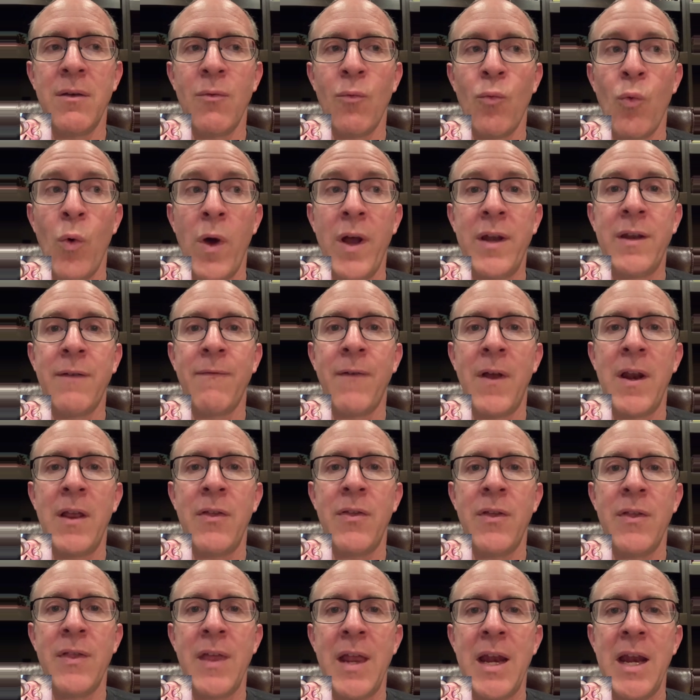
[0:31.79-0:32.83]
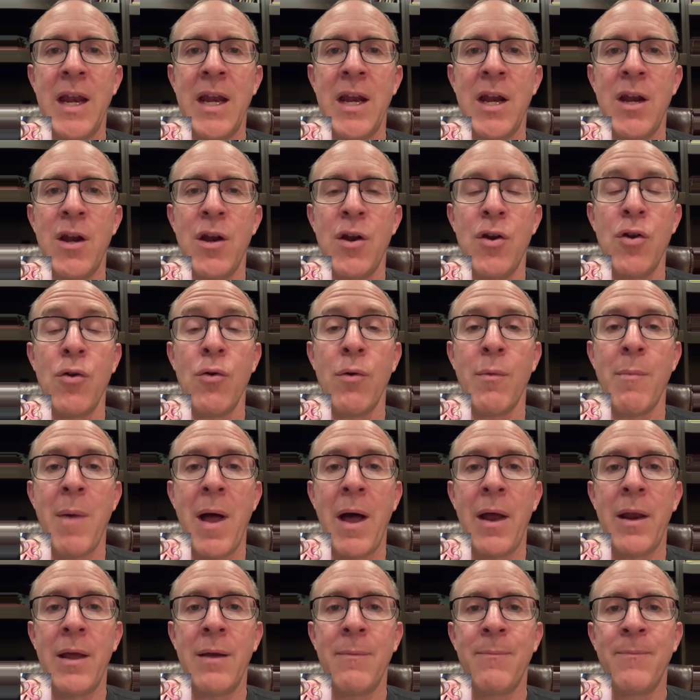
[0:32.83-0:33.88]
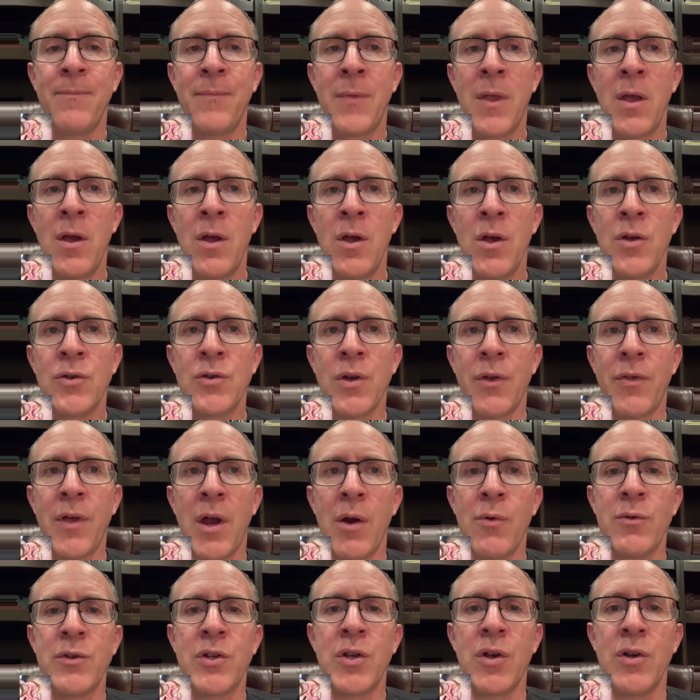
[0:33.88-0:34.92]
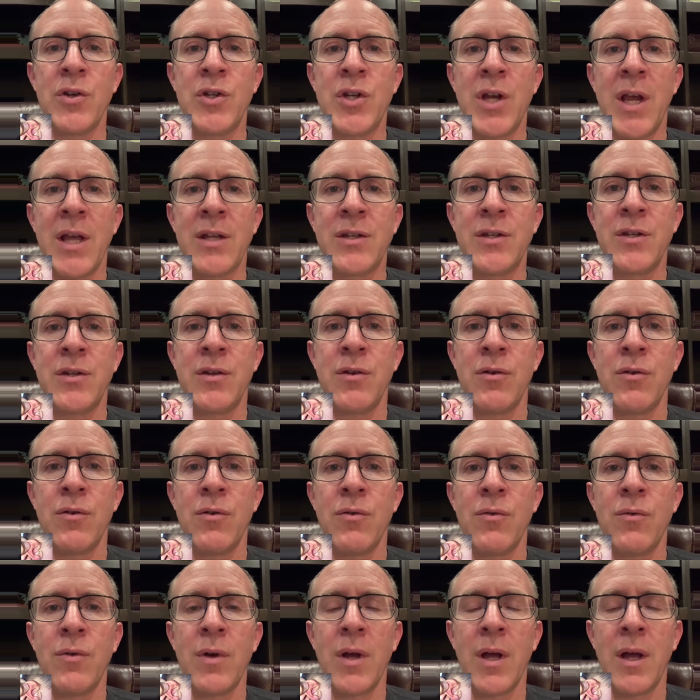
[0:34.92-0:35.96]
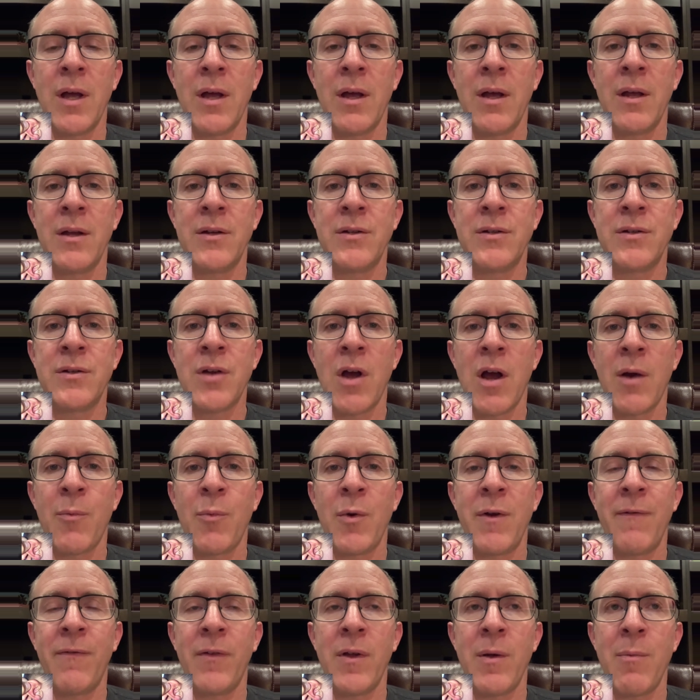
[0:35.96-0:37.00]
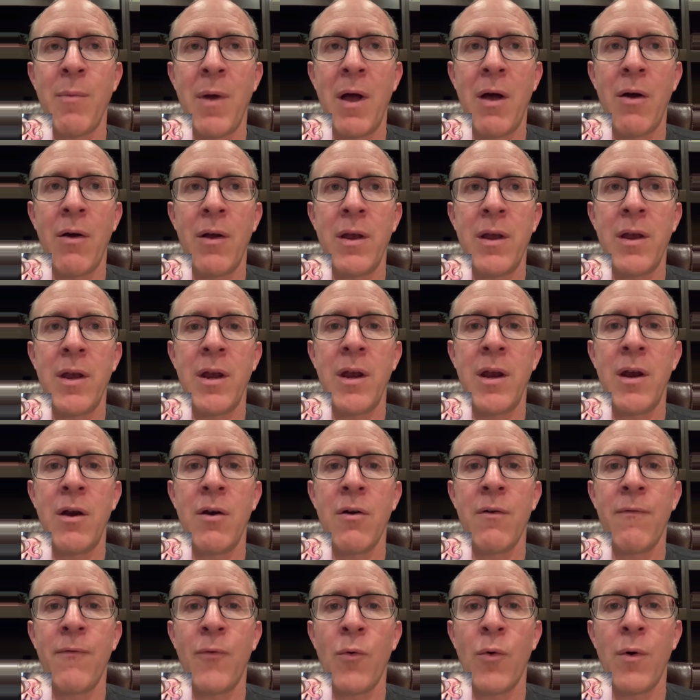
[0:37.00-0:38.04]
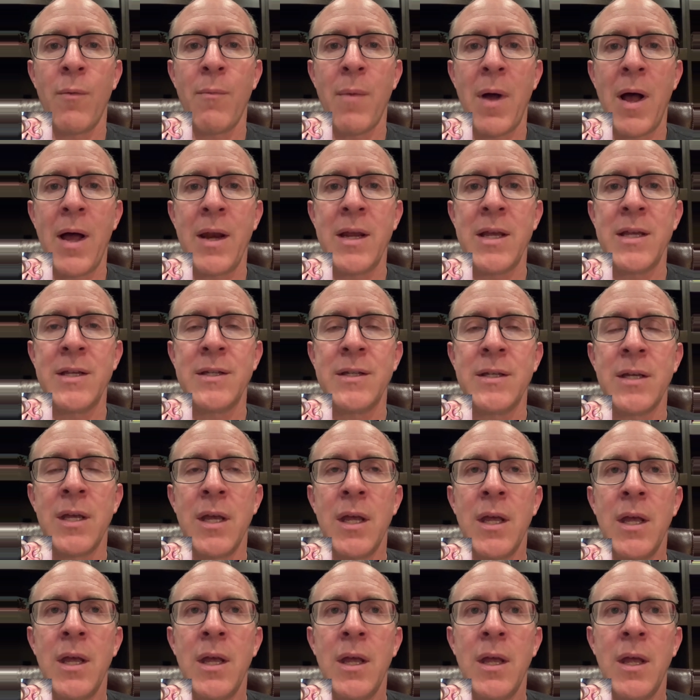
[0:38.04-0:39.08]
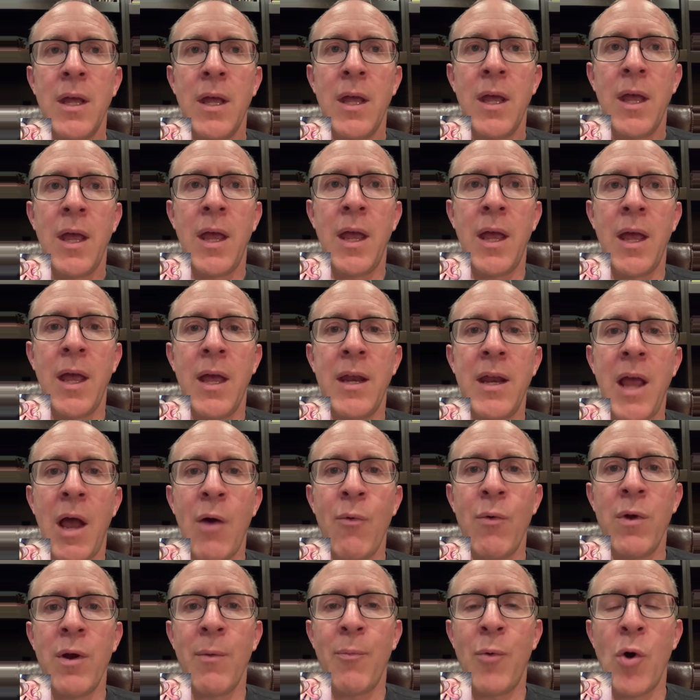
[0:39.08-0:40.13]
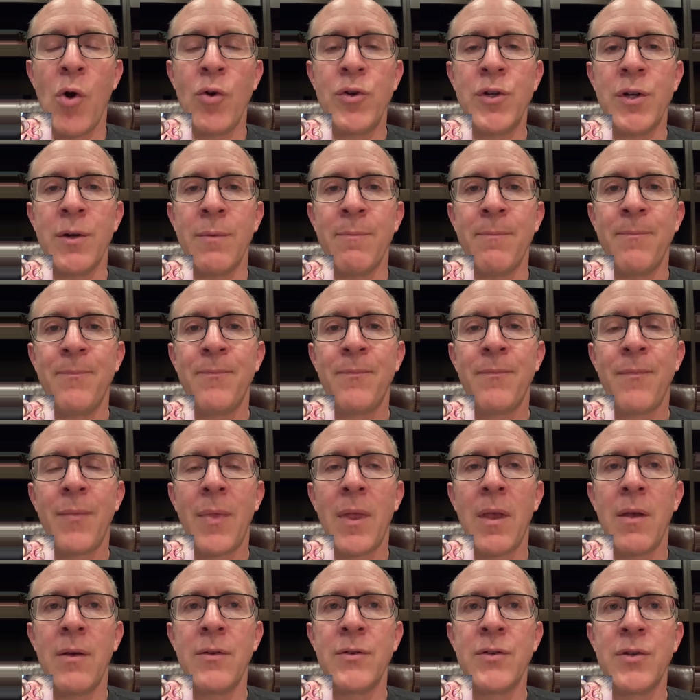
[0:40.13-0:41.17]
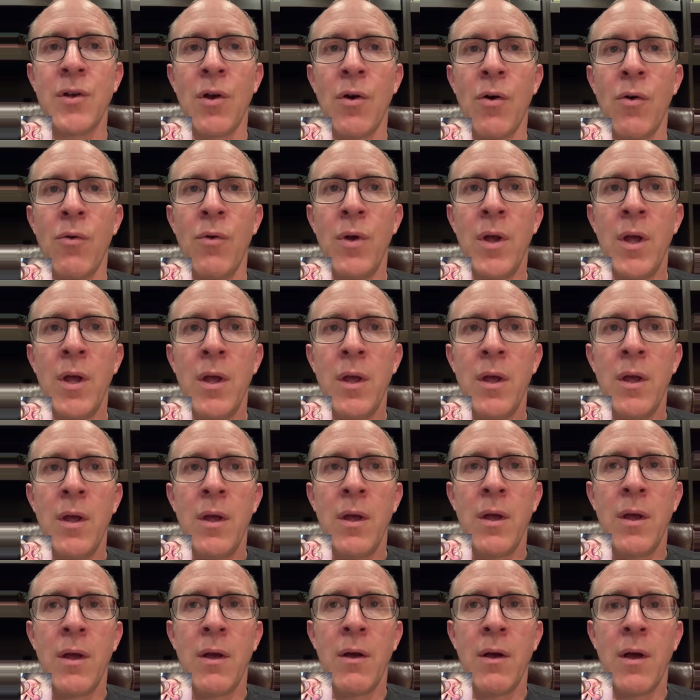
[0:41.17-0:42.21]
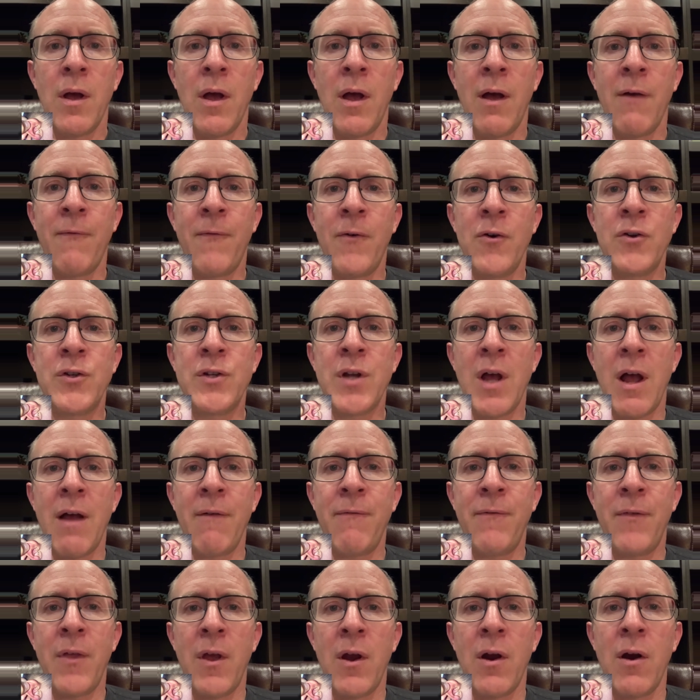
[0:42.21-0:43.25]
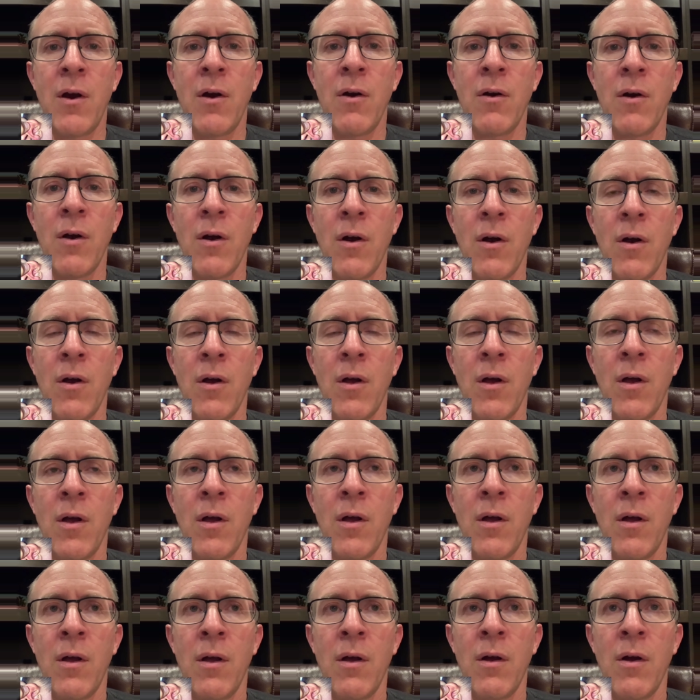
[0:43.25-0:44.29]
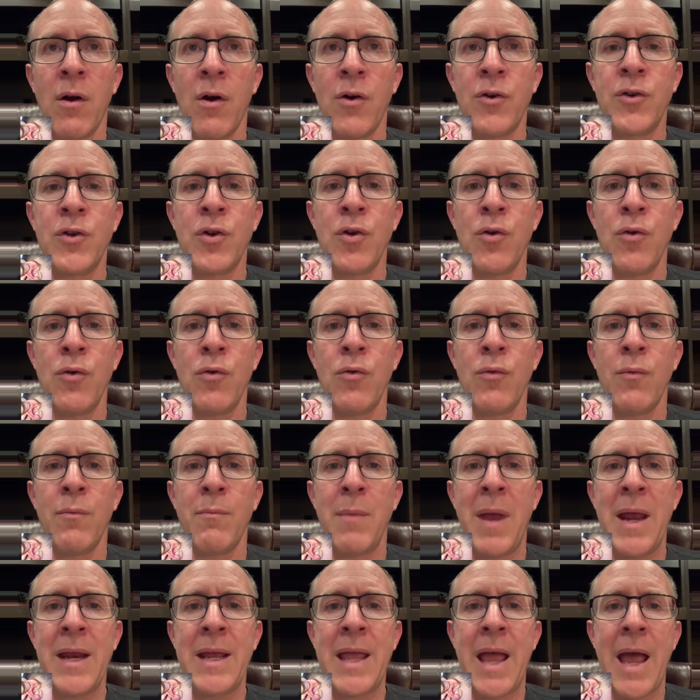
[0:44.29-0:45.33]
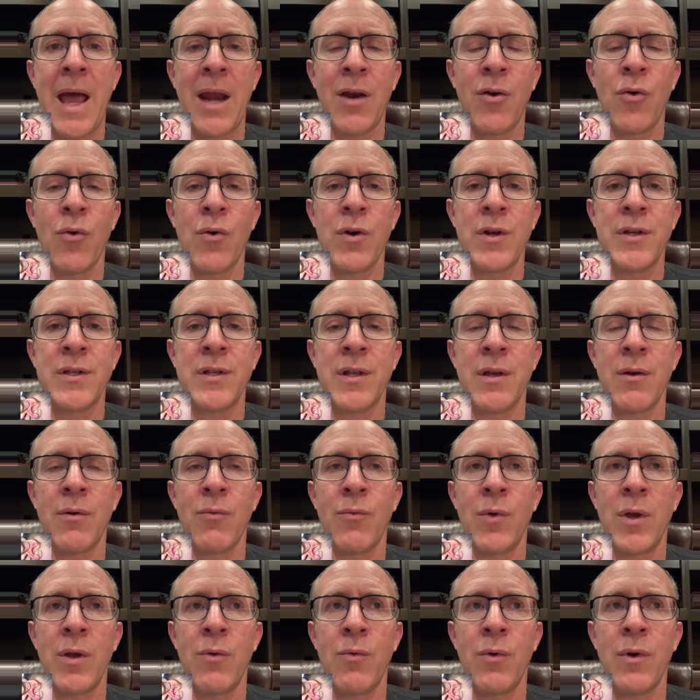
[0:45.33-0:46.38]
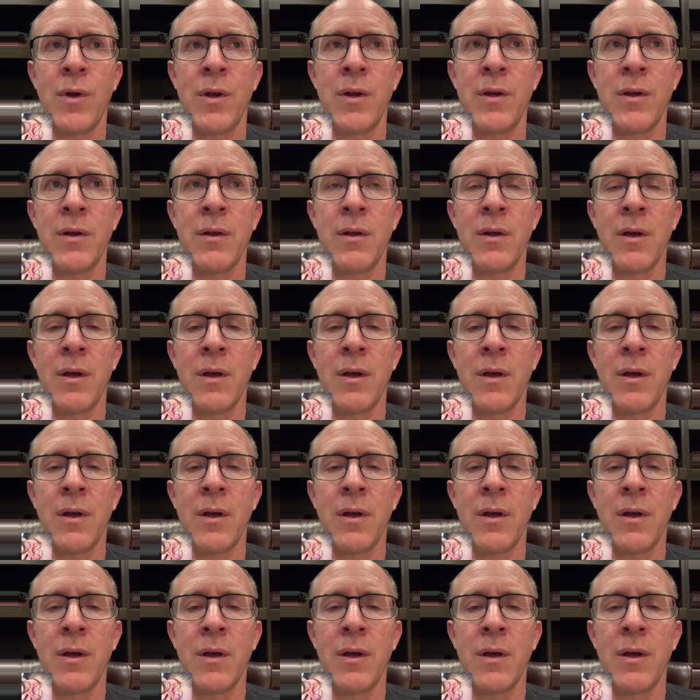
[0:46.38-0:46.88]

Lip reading: what, if anything, they needed to do about it. So I thought it was a good chance to talk briefly about ear foreign bodies and how we approach them. So first off, there are two main categories that we would